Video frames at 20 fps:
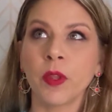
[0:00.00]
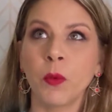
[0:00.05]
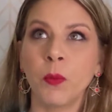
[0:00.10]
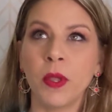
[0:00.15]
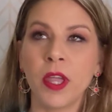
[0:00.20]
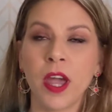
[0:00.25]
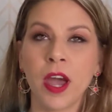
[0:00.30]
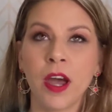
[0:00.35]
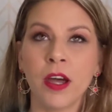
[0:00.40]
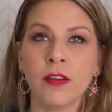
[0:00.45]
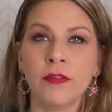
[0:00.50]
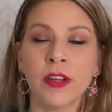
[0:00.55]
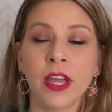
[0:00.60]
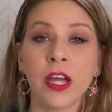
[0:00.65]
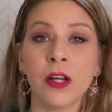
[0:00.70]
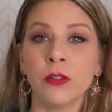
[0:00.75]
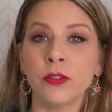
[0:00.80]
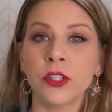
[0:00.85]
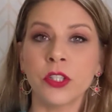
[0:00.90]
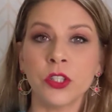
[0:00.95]
we have
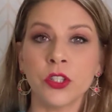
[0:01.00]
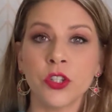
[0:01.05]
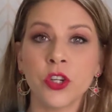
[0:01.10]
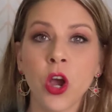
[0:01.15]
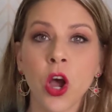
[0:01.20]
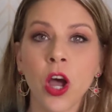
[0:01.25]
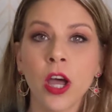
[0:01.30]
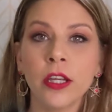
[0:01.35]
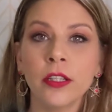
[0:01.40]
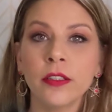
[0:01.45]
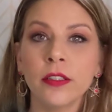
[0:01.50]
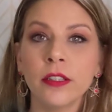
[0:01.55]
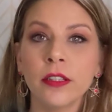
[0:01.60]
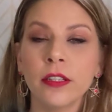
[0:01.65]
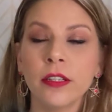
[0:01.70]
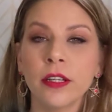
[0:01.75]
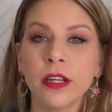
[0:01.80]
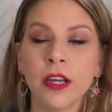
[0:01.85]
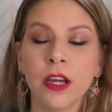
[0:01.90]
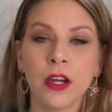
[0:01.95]
Elton John,
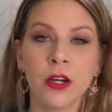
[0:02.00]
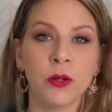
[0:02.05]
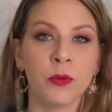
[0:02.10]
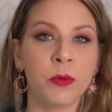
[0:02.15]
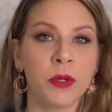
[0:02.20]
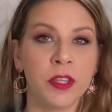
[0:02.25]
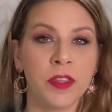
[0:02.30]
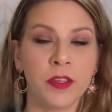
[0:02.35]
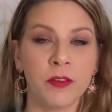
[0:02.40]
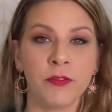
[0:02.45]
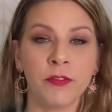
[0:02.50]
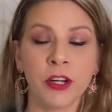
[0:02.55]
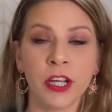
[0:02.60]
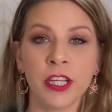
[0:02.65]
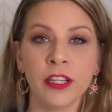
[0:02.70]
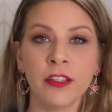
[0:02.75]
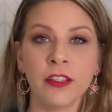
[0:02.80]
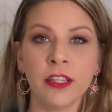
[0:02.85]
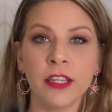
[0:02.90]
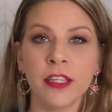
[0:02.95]
Aretha
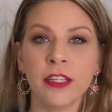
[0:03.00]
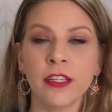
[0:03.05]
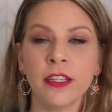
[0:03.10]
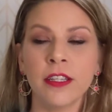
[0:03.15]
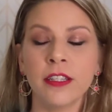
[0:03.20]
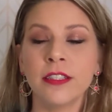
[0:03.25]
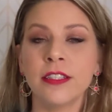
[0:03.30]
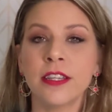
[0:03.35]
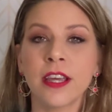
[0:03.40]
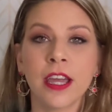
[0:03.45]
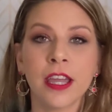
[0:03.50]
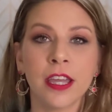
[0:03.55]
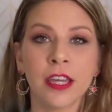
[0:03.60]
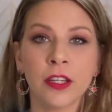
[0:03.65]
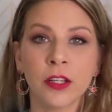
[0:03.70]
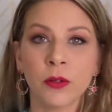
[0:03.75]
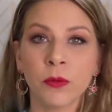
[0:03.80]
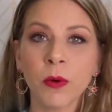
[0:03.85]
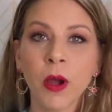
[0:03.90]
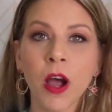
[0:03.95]
Franklin,
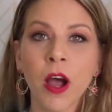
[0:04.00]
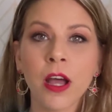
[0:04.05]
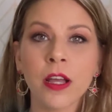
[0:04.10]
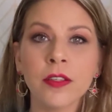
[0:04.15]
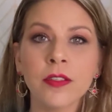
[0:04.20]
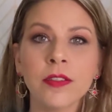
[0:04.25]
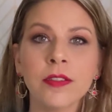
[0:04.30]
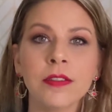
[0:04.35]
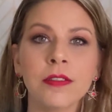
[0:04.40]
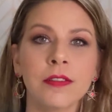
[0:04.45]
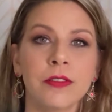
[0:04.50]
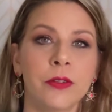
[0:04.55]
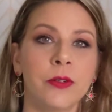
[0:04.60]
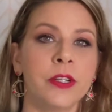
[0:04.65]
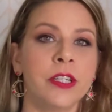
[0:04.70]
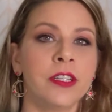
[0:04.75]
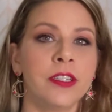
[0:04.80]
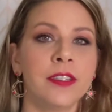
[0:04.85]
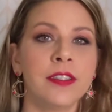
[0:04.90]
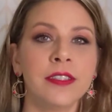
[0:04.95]
Diana Ross,
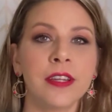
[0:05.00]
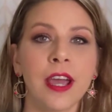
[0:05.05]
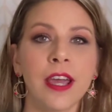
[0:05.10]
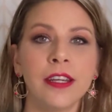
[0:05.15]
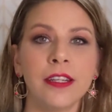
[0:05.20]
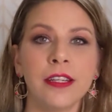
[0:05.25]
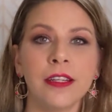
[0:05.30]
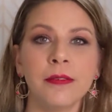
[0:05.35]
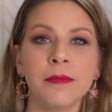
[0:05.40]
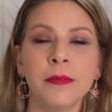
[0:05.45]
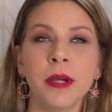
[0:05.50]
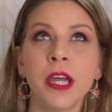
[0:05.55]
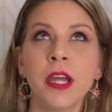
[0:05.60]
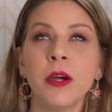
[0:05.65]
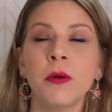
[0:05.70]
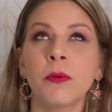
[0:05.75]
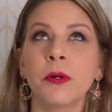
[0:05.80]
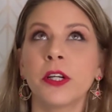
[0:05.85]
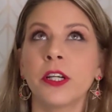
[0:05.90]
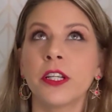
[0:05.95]
Gloria Steinem.
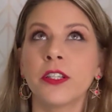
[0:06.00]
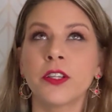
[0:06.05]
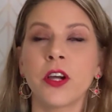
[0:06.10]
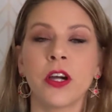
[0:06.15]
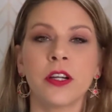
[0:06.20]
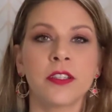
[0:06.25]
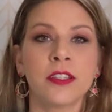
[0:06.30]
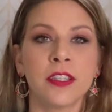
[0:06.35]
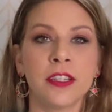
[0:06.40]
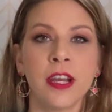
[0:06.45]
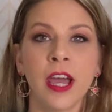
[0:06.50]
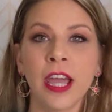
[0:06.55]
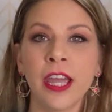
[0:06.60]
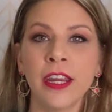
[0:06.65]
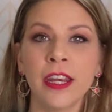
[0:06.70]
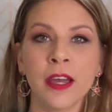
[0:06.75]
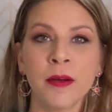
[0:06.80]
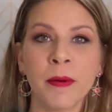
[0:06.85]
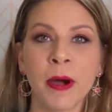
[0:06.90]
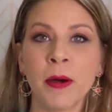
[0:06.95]
We're going to talk
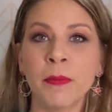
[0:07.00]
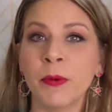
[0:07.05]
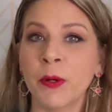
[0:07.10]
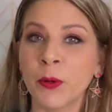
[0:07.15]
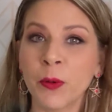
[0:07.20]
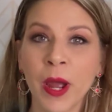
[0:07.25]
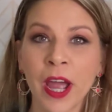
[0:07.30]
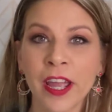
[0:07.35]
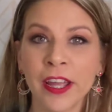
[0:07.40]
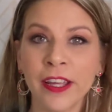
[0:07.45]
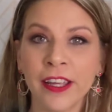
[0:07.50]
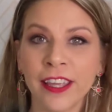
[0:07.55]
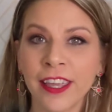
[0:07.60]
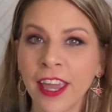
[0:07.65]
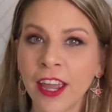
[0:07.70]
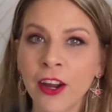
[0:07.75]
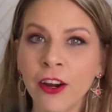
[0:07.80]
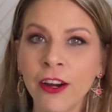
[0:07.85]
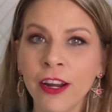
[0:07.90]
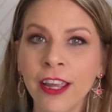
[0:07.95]
tonight about Mariah
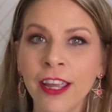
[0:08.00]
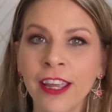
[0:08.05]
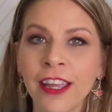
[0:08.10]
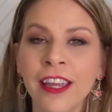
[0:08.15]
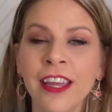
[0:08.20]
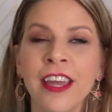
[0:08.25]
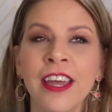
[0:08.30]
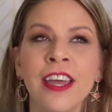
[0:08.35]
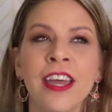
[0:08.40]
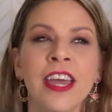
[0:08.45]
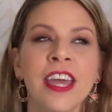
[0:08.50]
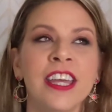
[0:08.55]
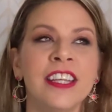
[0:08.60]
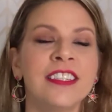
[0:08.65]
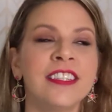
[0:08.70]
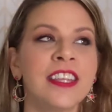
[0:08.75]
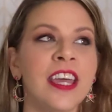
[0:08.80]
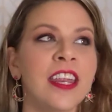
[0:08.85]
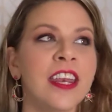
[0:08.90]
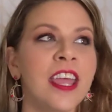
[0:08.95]
Carey.
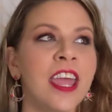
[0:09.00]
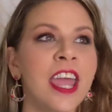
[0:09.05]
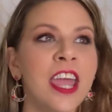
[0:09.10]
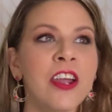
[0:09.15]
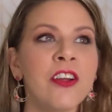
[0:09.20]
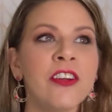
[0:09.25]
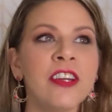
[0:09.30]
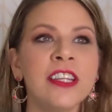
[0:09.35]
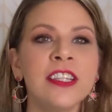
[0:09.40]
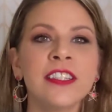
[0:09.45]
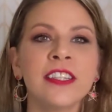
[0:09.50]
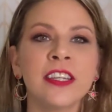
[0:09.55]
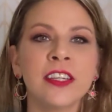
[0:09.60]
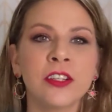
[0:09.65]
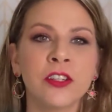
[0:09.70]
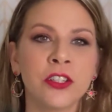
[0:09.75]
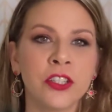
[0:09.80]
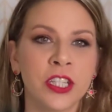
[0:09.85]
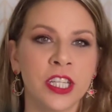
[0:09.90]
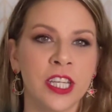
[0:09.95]
It's that Aries
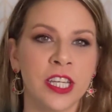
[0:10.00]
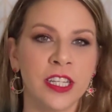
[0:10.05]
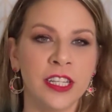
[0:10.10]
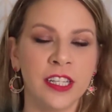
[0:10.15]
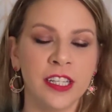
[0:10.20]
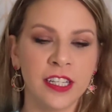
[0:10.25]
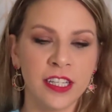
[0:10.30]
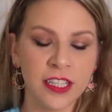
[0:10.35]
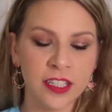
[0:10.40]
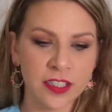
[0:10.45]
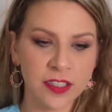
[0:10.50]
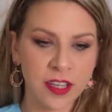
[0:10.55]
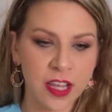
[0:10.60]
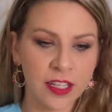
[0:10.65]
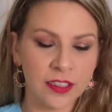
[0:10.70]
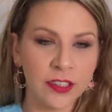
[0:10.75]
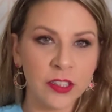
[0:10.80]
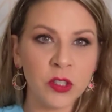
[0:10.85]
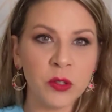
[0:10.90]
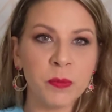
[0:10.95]
energy, and it is a
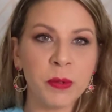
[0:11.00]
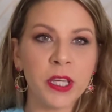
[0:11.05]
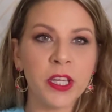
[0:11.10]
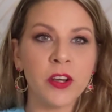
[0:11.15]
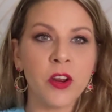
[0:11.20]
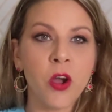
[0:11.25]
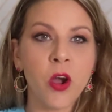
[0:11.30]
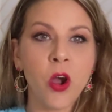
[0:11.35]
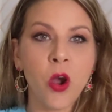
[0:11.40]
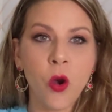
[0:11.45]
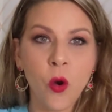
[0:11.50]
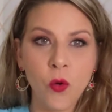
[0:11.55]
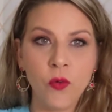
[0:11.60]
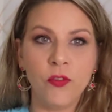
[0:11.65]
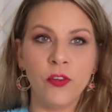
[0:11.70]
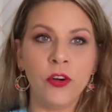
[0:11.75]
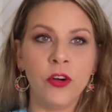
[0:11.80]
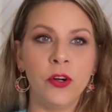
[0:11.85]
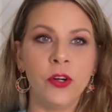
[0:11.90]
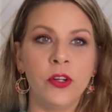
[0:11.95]
little bit
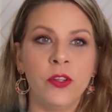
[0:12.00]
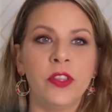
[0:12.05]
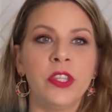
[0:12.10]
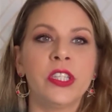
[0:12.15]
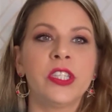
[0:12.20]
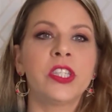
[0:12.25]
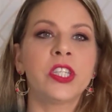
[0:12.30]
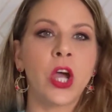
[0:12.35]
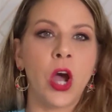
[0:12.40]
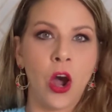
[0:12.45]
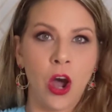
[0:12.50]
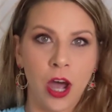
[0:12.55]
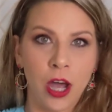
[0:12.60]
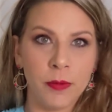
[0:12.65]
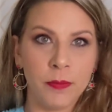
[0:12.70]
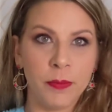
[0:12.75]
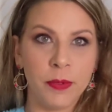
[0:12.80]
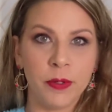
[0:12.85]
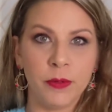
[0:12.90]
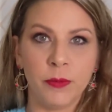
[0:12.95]
over the
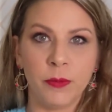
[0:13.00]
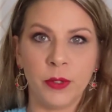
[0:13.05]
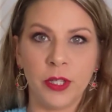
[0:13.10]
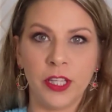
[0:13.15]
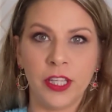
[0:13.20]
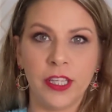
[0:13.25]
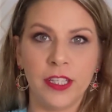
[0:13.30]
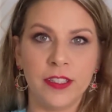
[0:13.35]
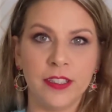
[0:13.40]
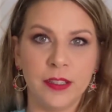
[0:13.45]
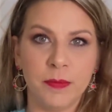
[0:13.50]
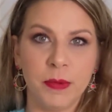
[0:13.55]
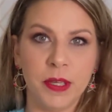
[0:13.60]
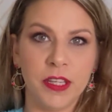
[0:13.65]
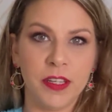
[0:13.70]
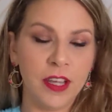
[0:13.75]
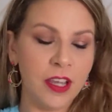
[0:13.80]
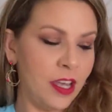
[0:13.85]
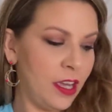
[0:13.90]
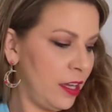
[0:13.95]
top, really. It's a
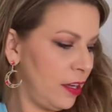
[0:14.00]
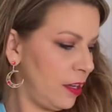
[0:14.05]
bit